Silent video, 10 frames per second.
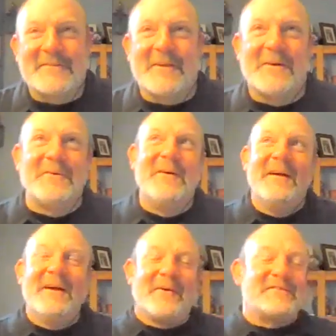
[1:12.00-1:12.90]
So
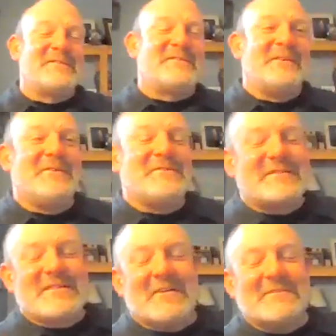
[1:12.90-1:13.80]
question two,
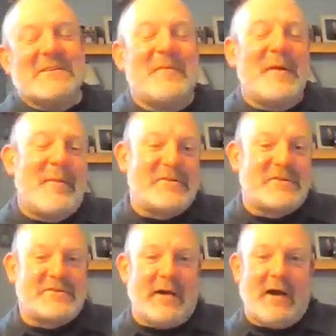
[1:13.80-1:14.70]
just tell us a little bit about
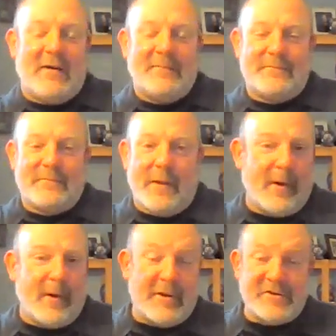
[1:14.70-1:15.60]

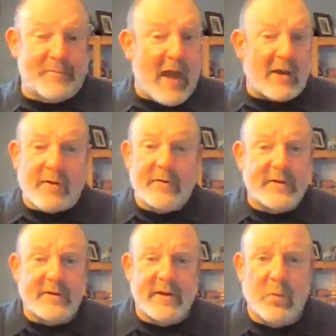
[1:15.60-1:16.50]
your background
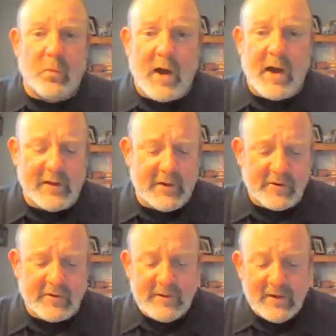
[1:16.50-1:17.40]
and why
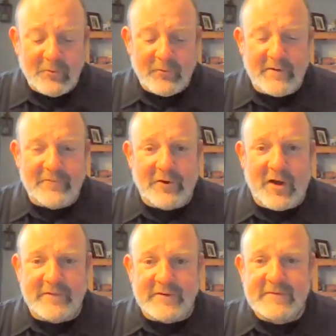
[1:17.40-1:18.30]
you're running for
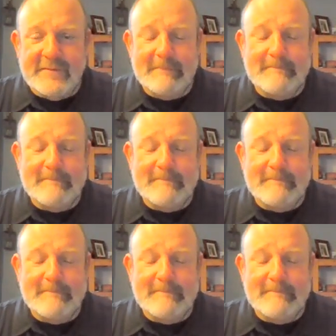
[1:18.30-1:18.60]
office.